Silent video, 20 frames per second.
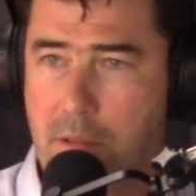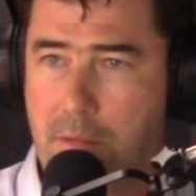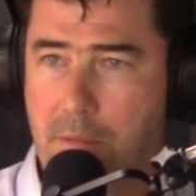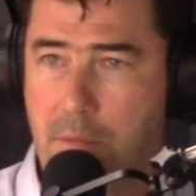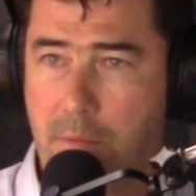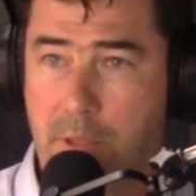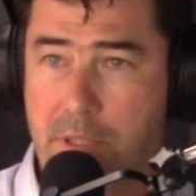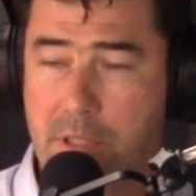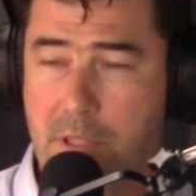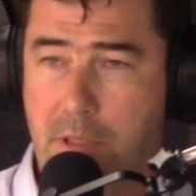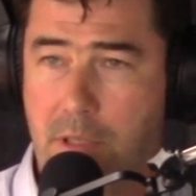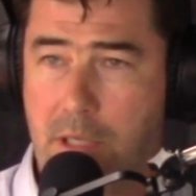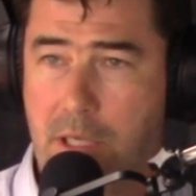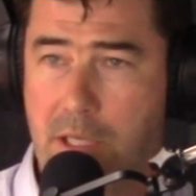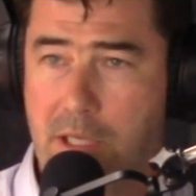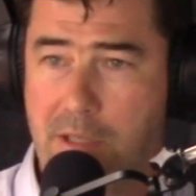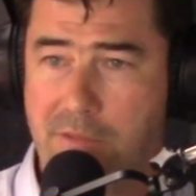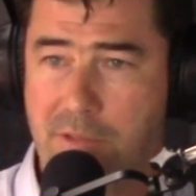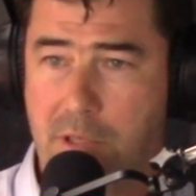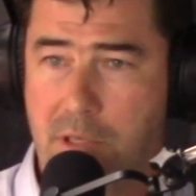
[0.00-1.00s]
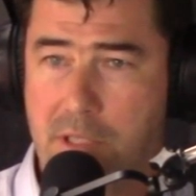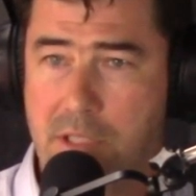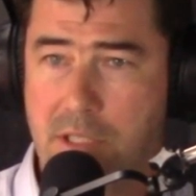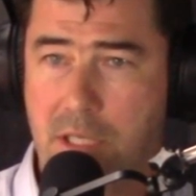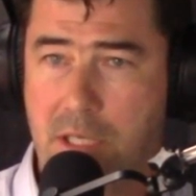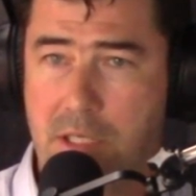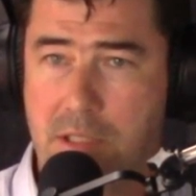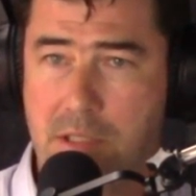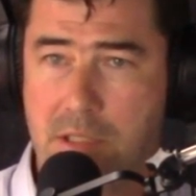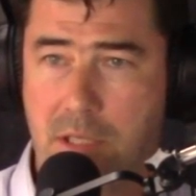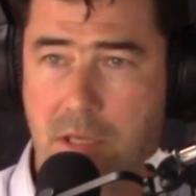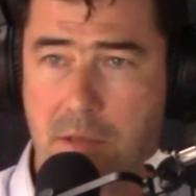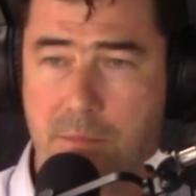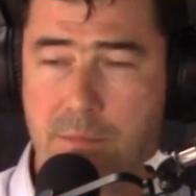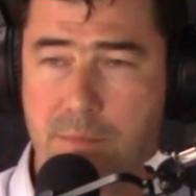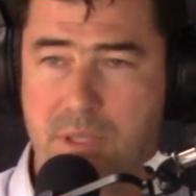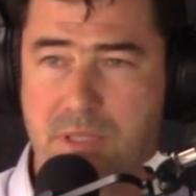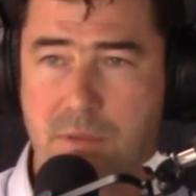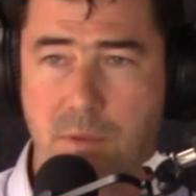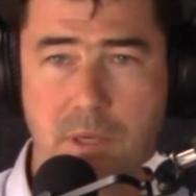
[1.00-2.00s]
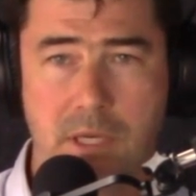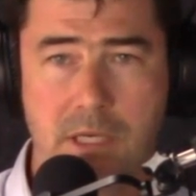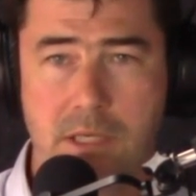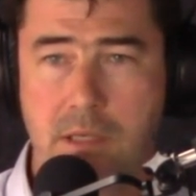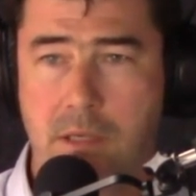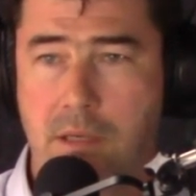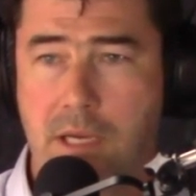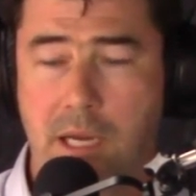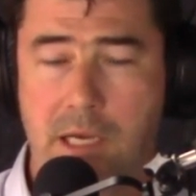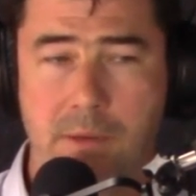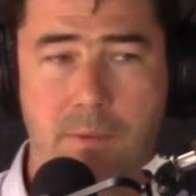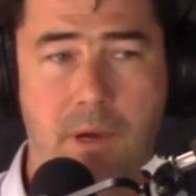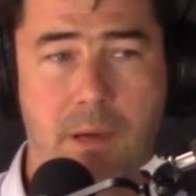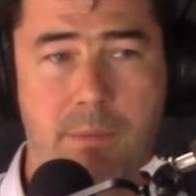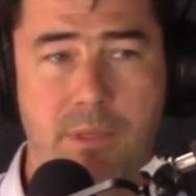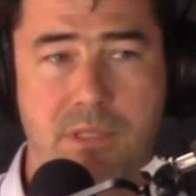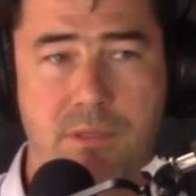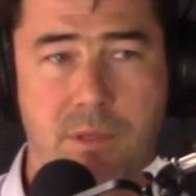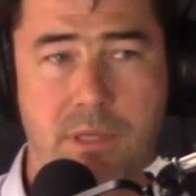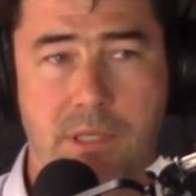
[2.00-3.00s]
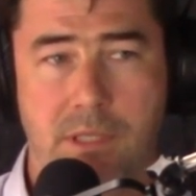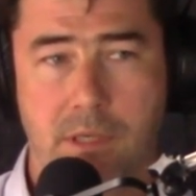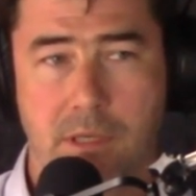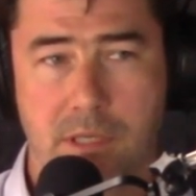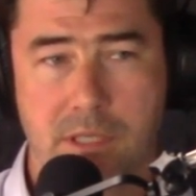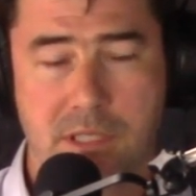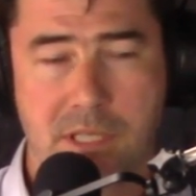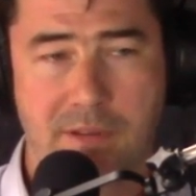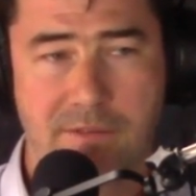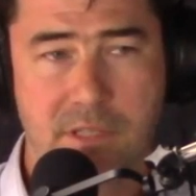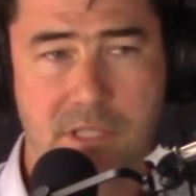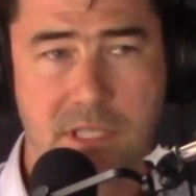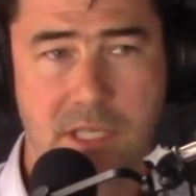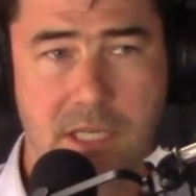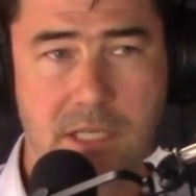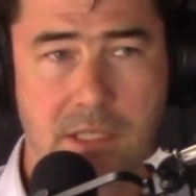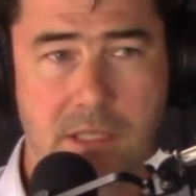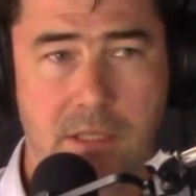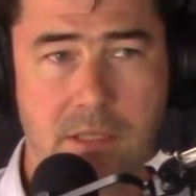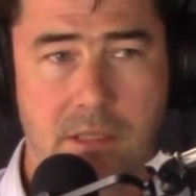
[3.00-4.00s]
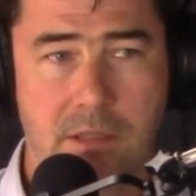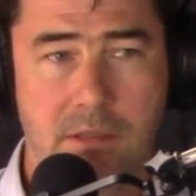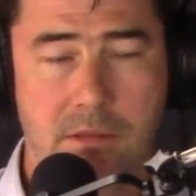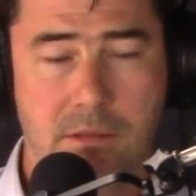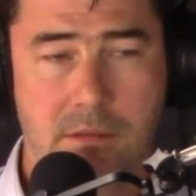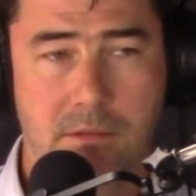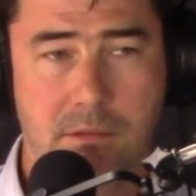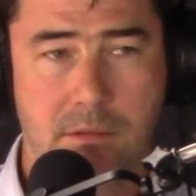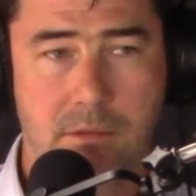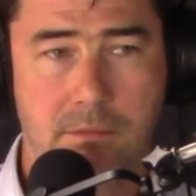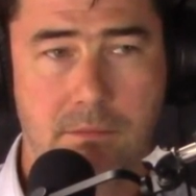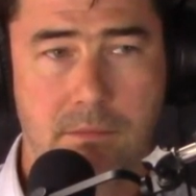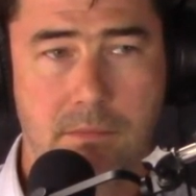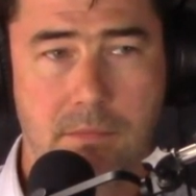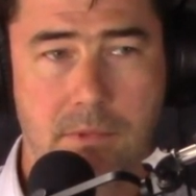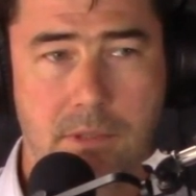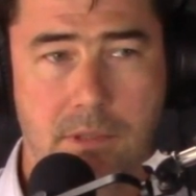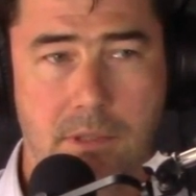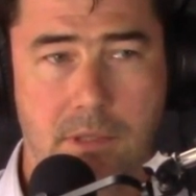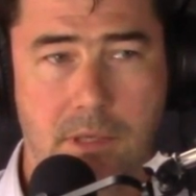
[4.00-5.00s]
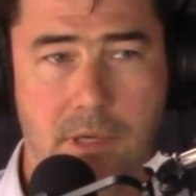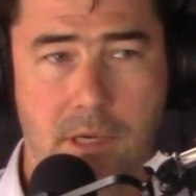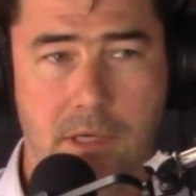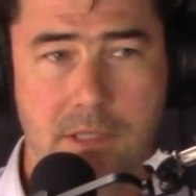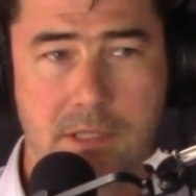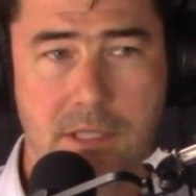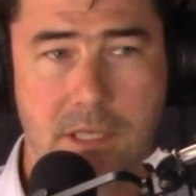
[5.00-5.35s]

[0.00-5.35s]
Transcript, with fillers: Well, when did I leave? 19. So between anywhere between kind of 17 and. Oh, mate, 19.